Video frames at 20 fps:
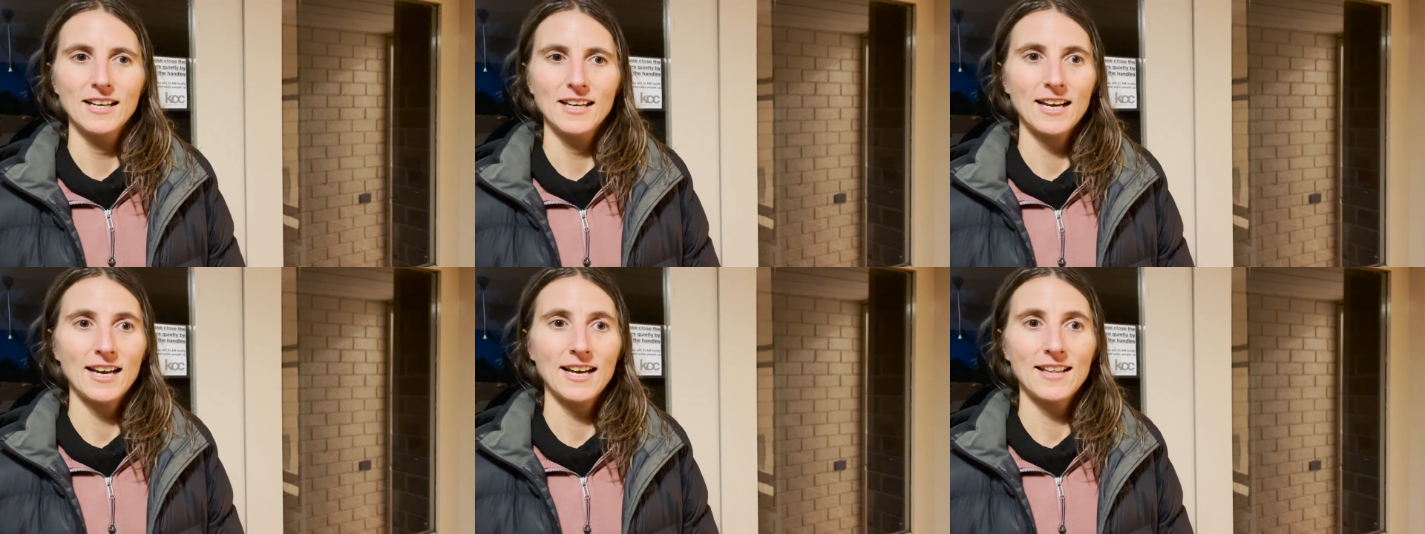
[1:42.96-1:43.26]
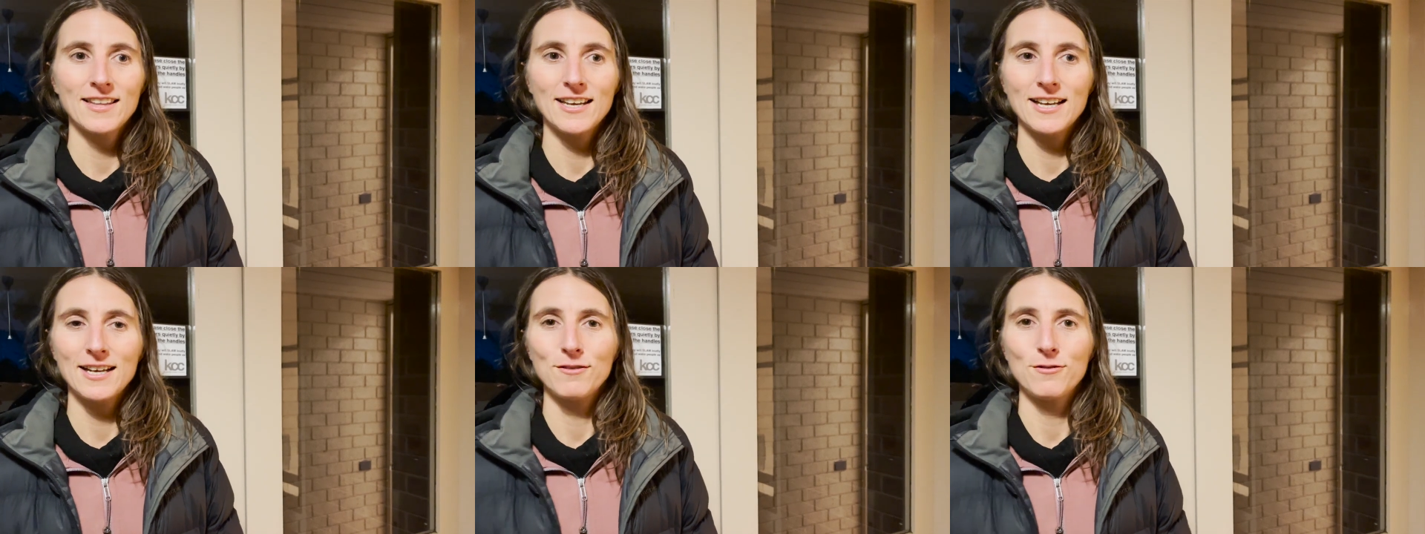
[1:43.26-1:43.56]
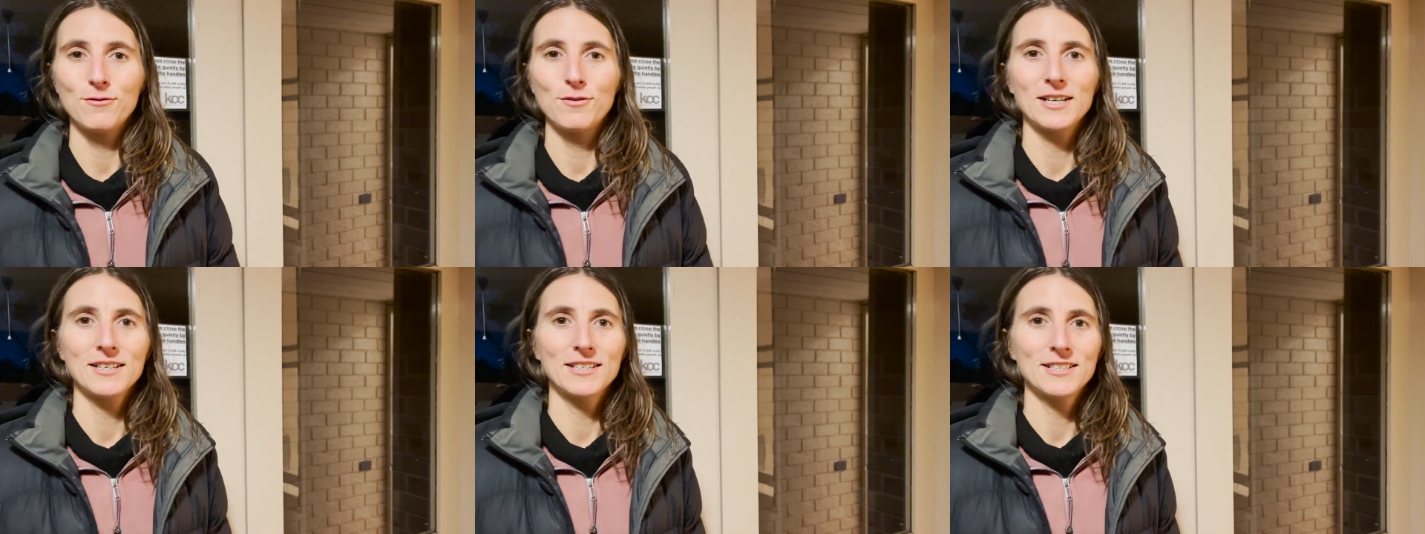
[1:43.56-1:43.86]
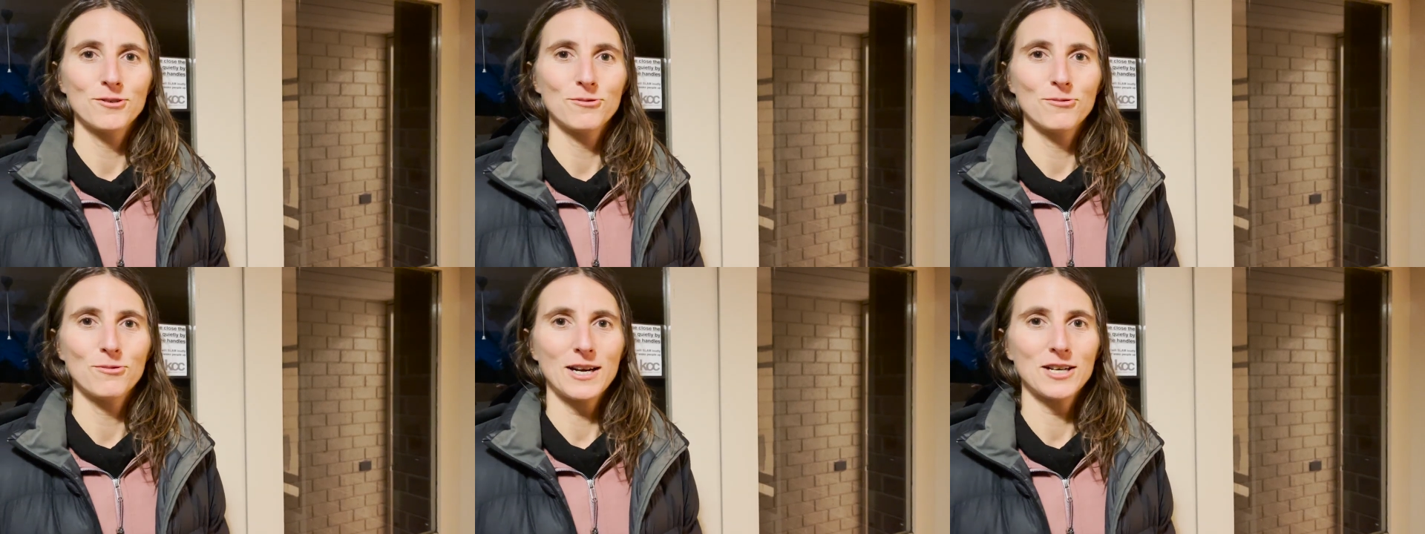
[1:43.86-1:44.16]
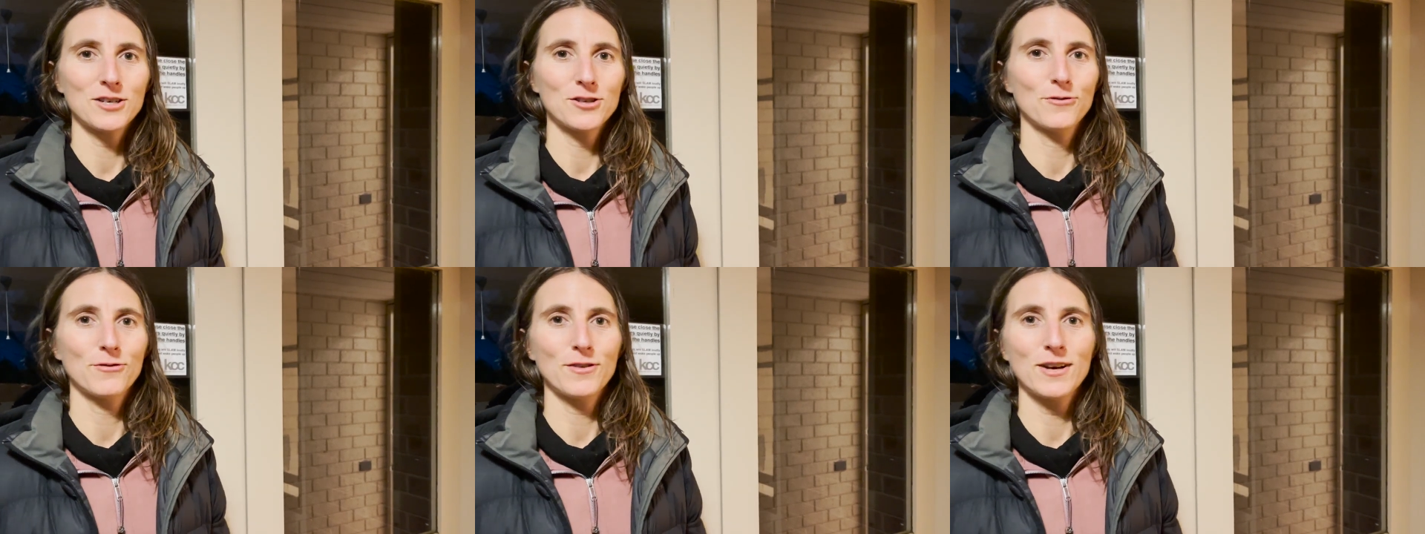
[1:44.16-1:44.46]
and then felt a
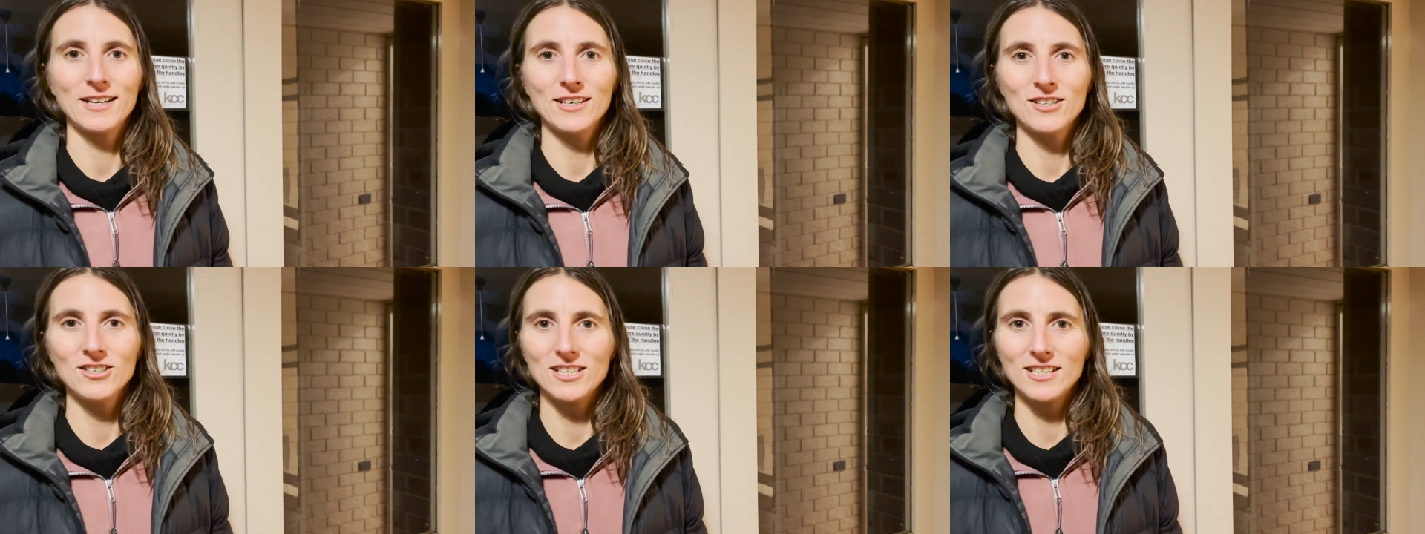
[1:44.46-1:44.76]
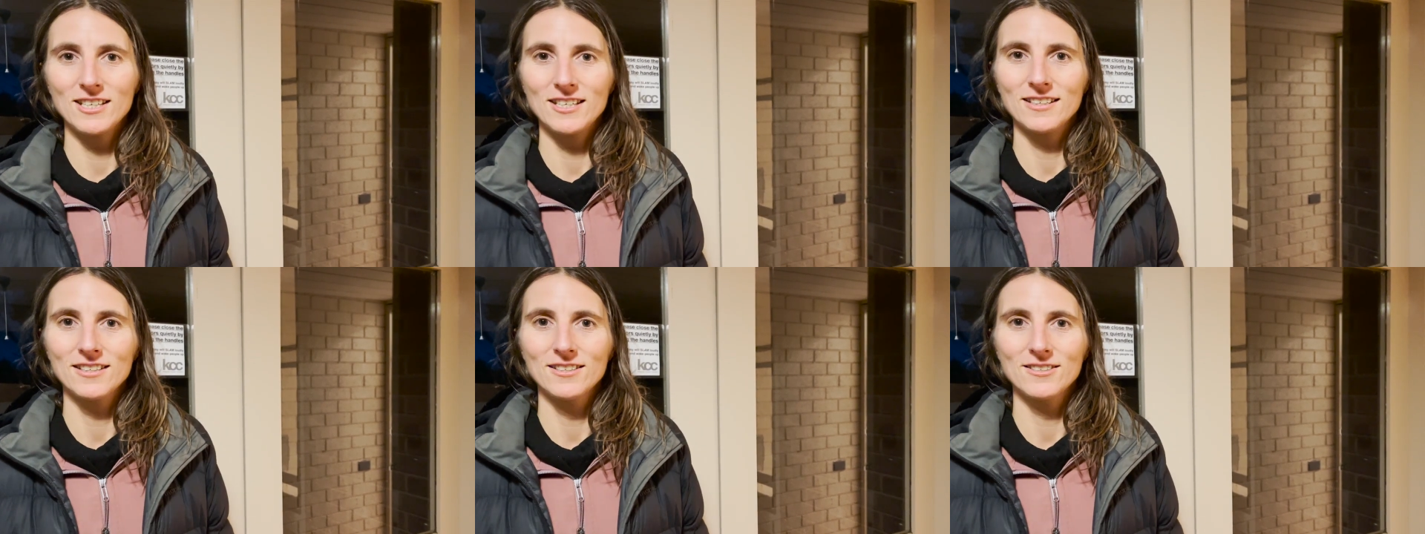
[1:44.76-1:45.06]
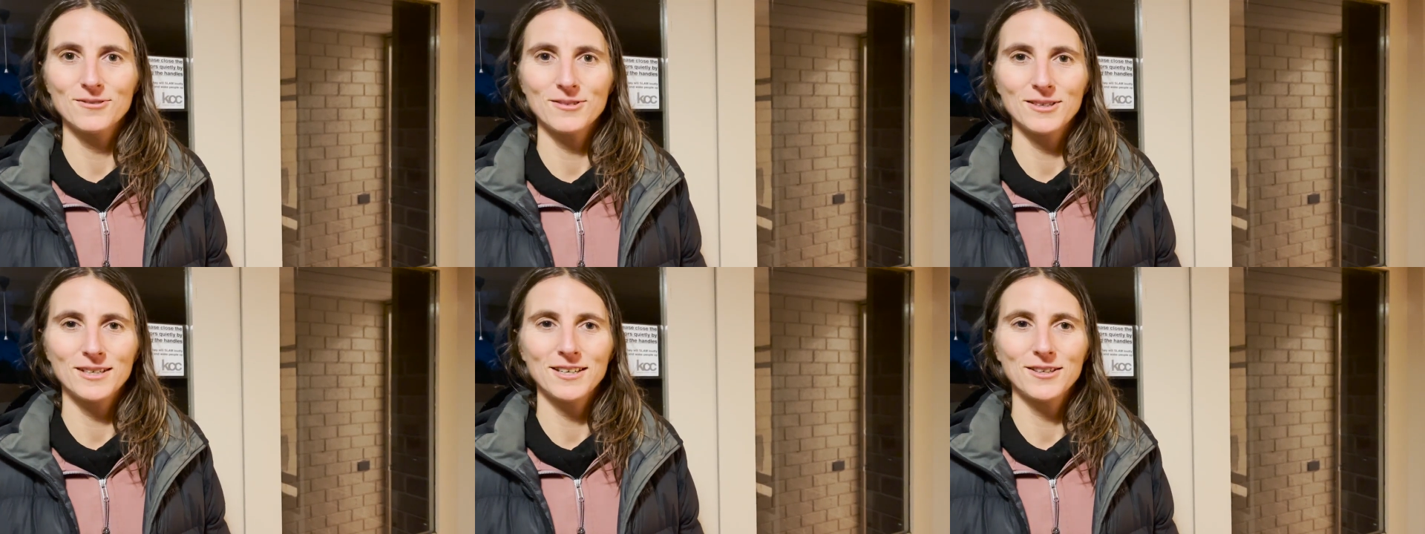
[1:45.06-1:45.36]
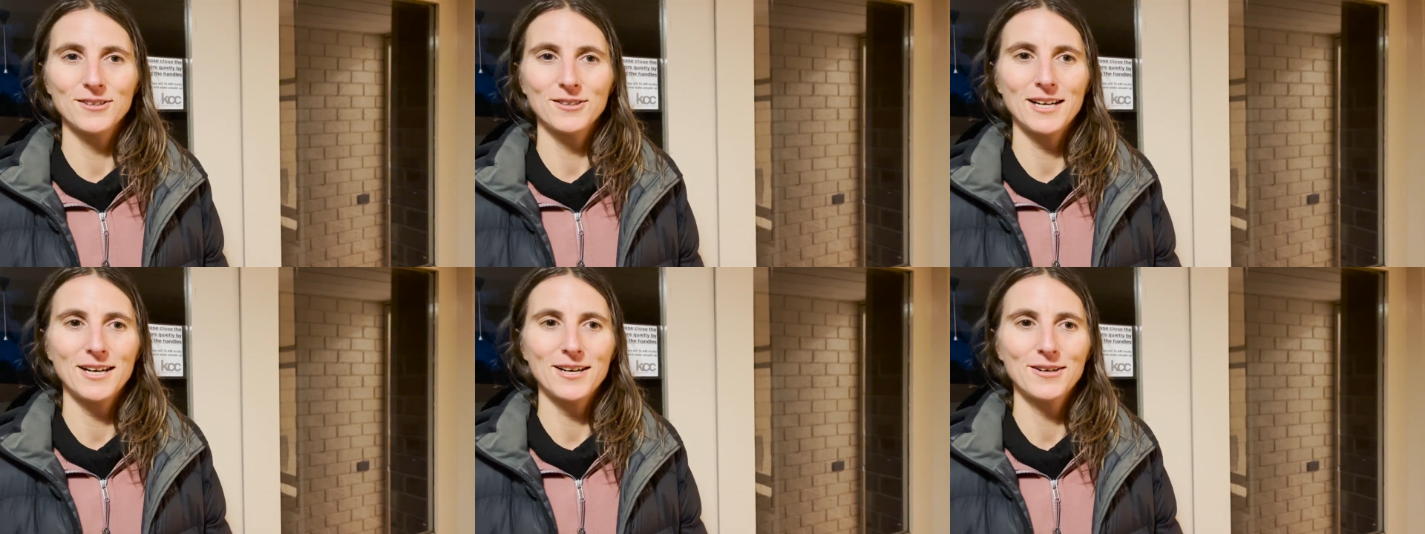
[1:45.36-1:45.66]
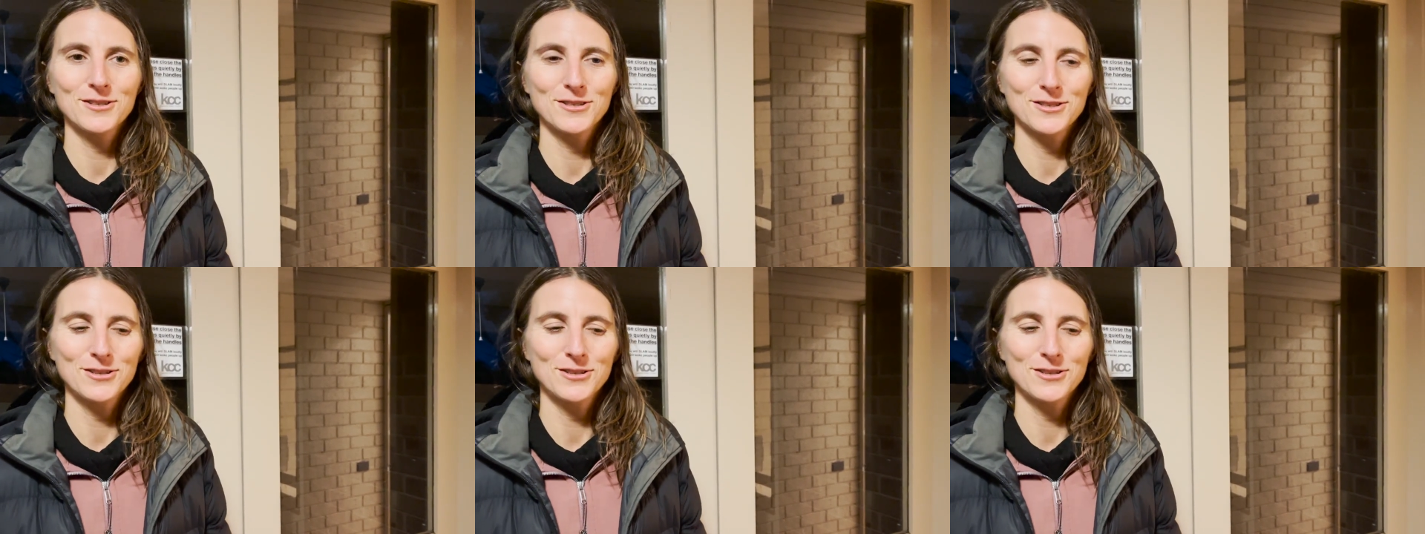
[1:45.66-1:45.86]
rush of energy when I got out,